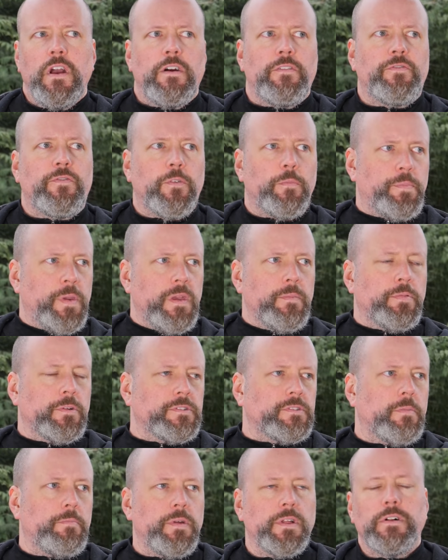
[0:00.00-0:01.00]
for people
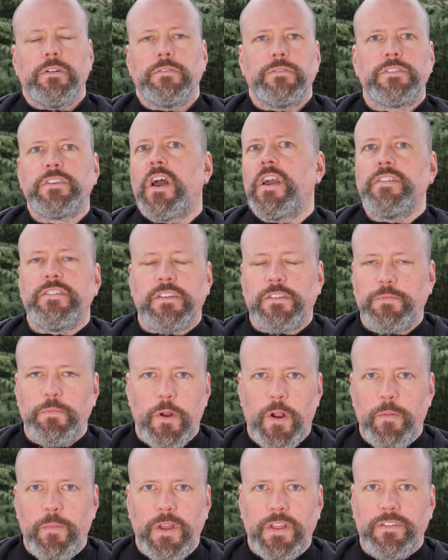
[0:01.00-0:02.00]
to build science
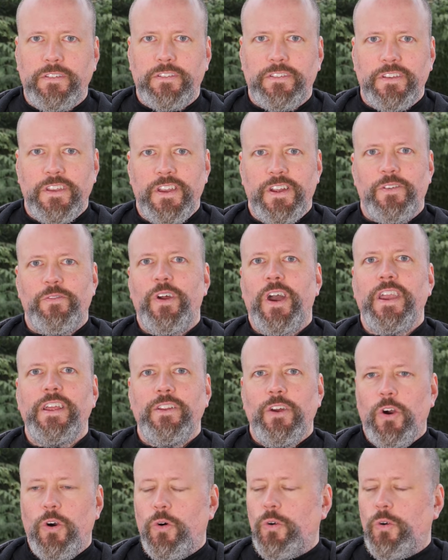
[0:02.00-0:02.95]
experiments, right?